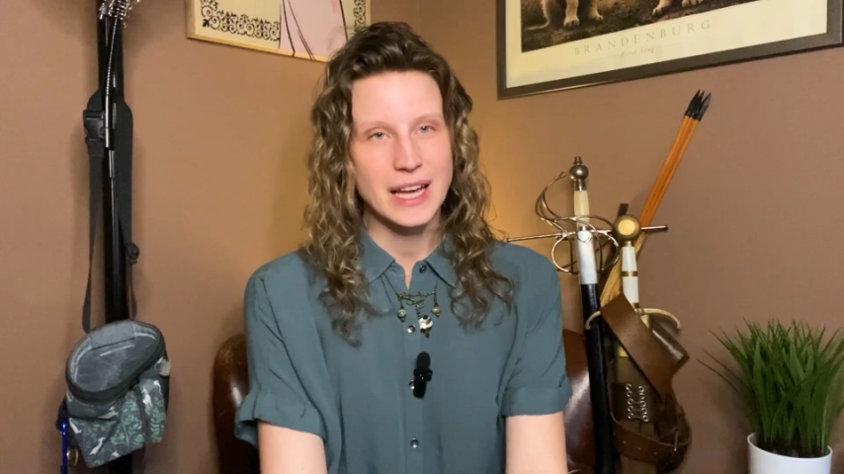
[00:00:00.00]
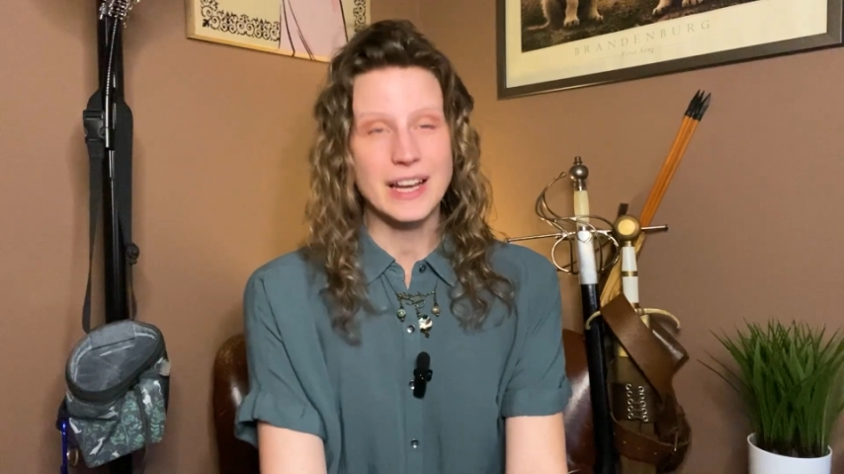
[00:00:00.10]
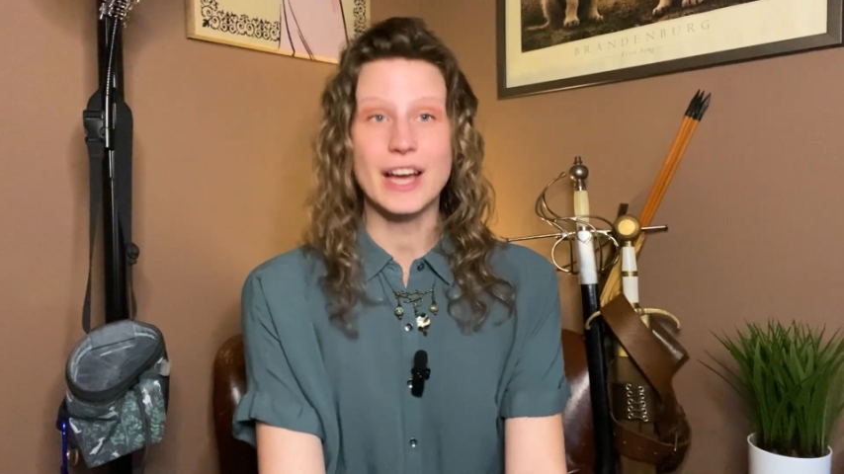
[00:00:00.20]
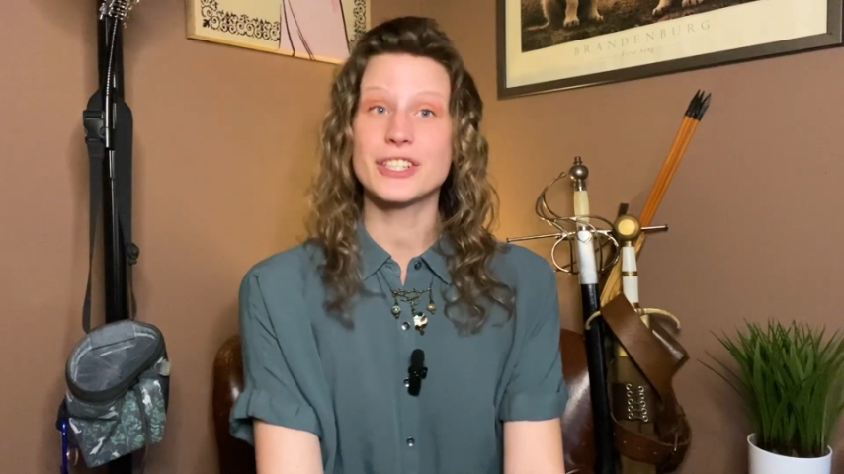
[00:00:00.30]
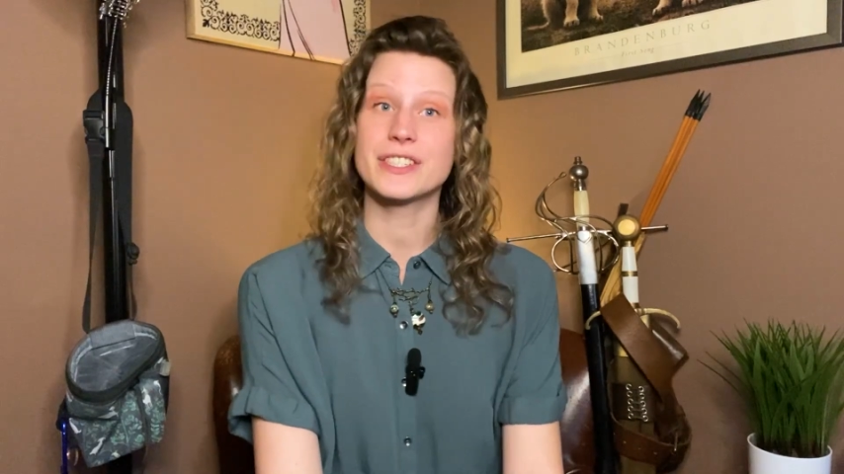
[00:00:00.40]

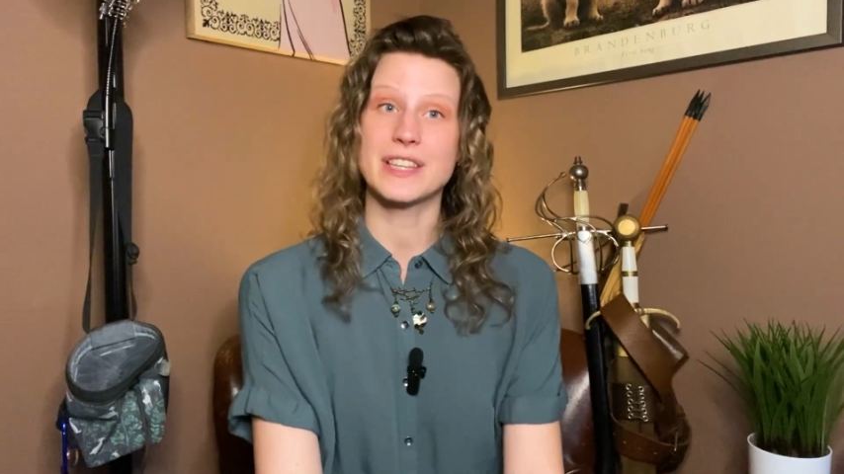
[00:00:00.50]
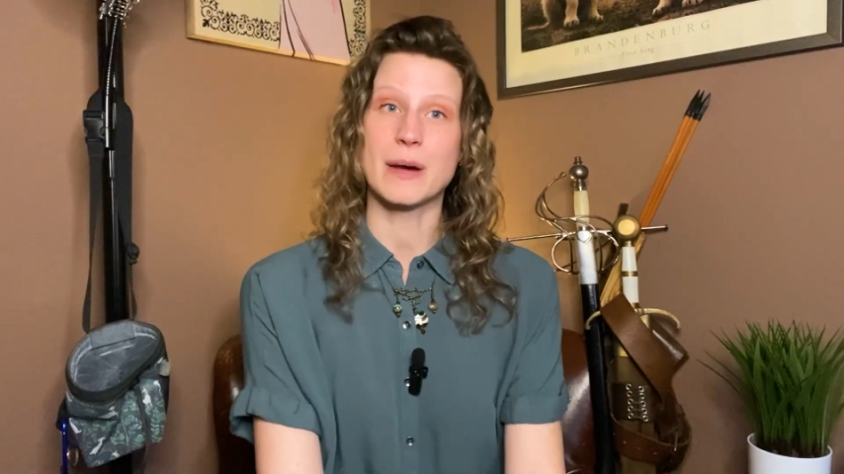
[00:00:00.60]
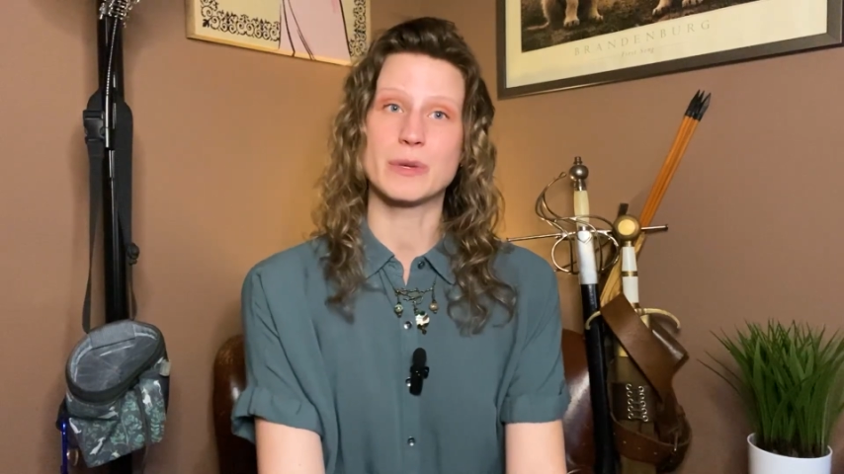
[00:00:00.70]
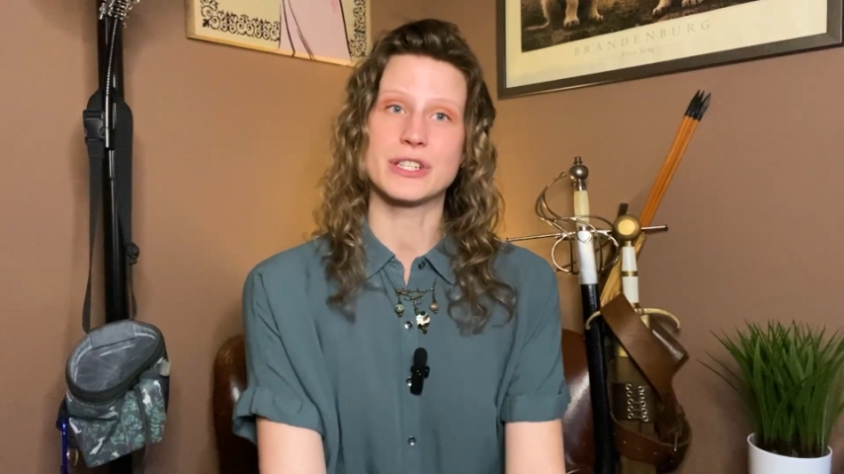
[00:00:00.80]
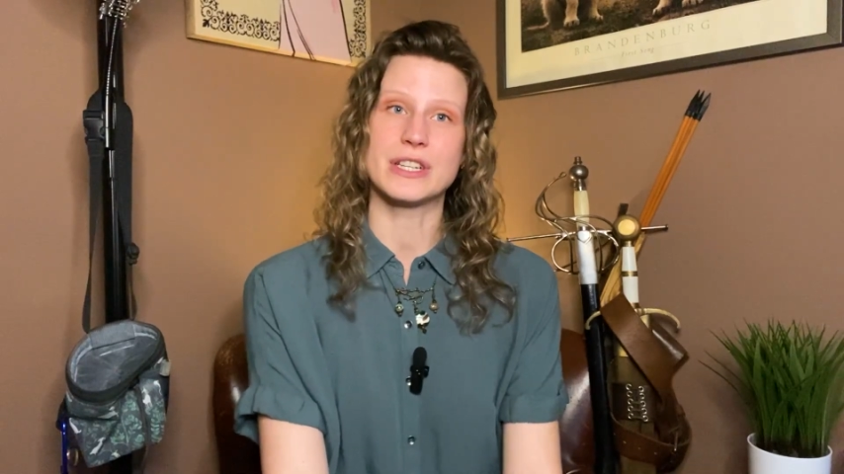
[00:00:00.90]
And not just
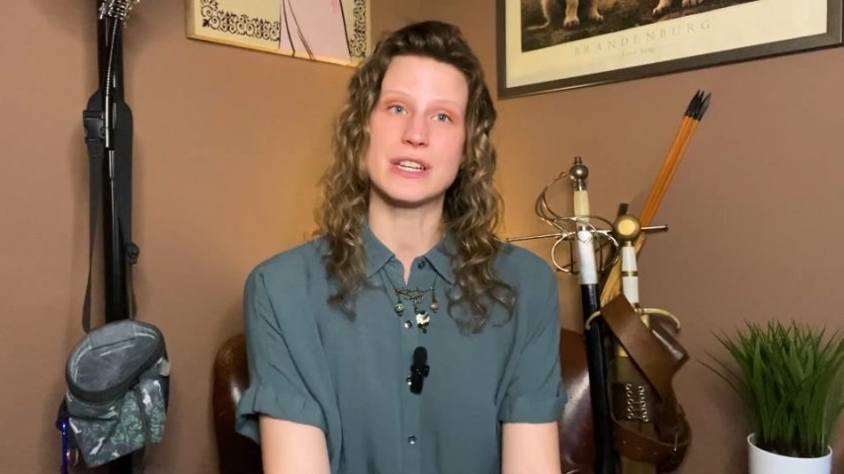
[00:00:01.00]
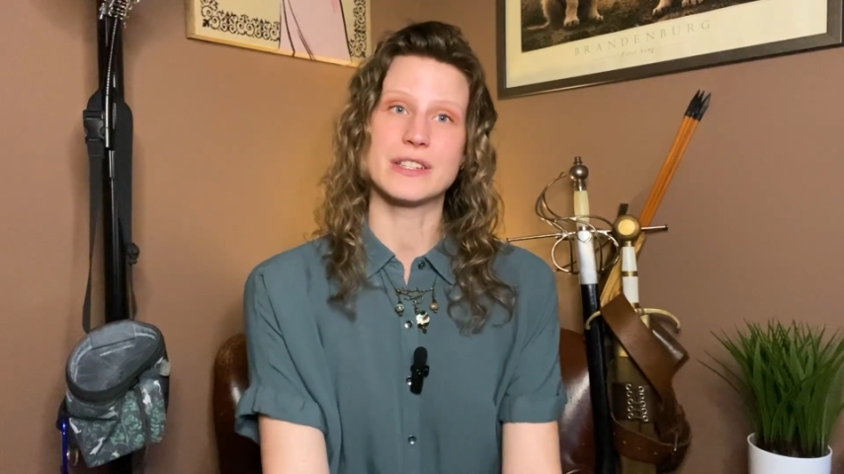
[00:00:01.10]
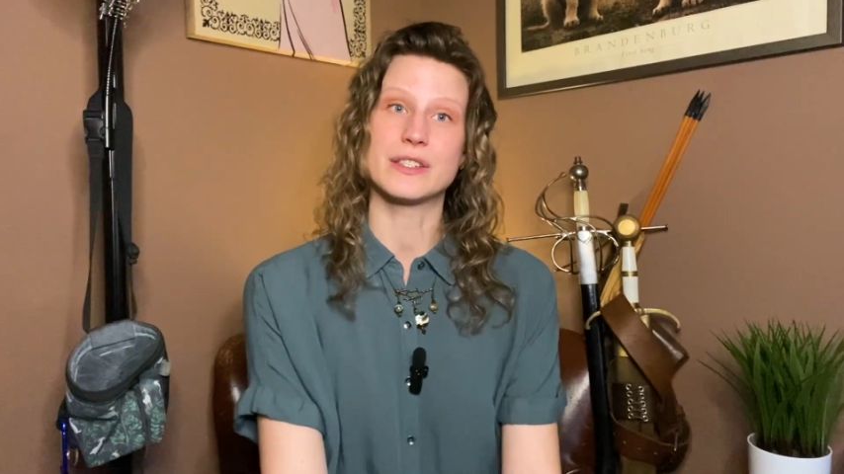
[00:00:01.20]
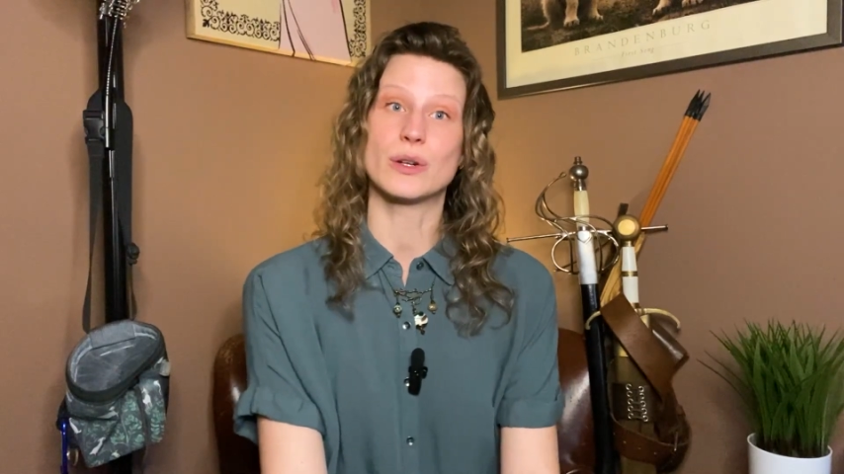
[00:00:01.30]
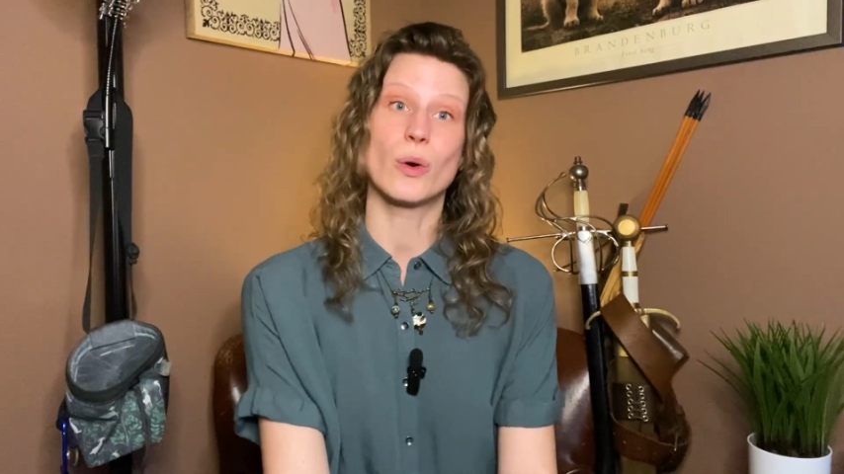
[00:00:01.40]
that, but she
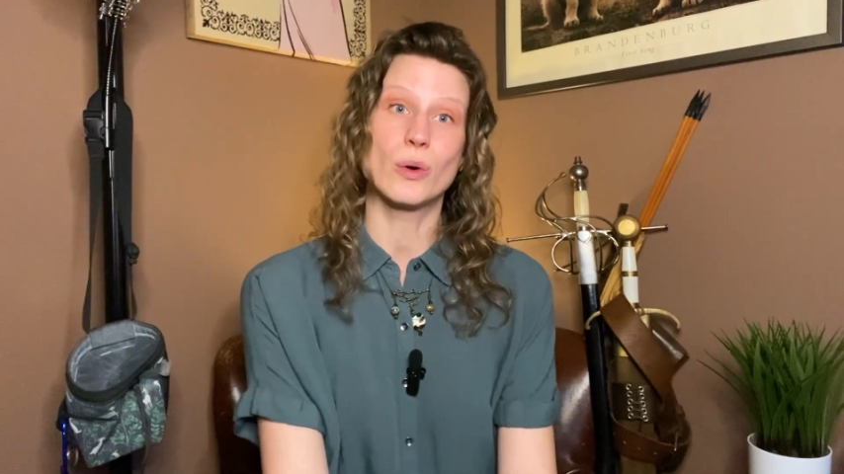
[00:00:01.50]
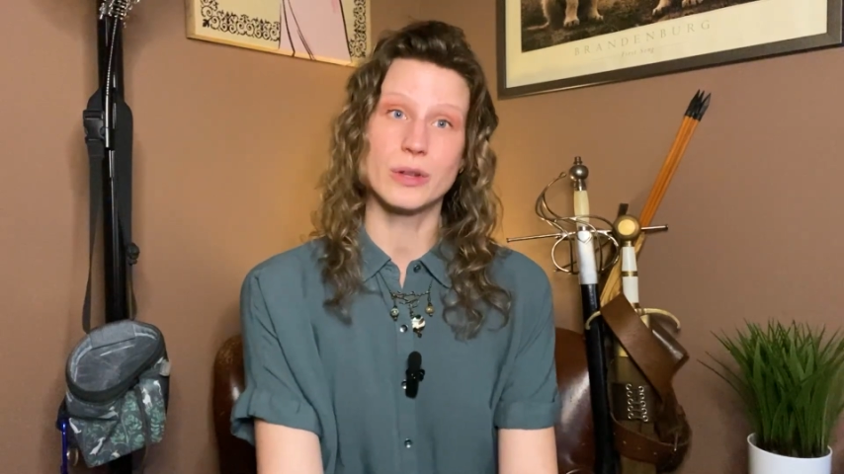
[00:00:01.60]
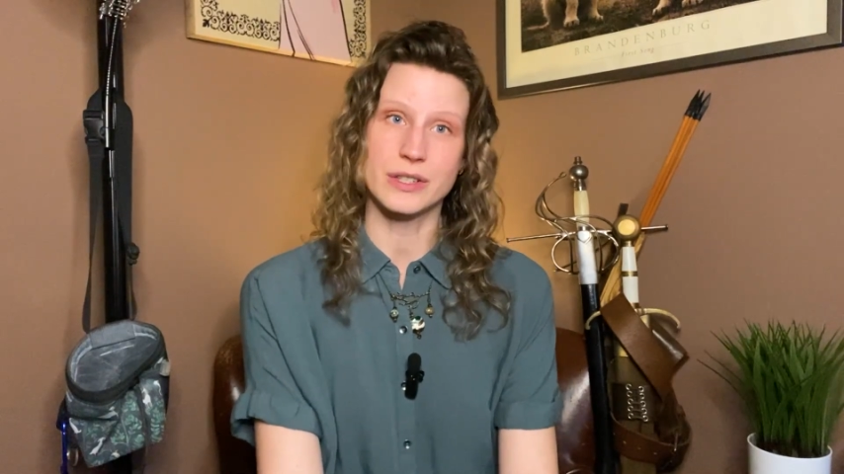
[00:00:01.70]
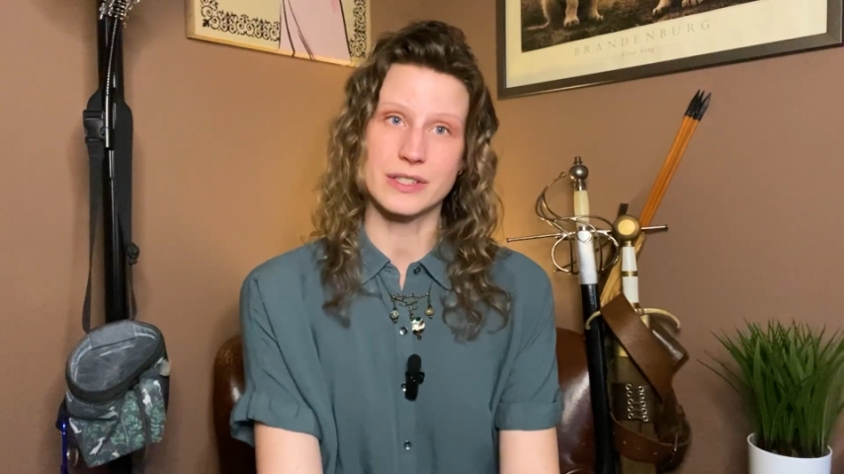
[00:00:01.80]
is an older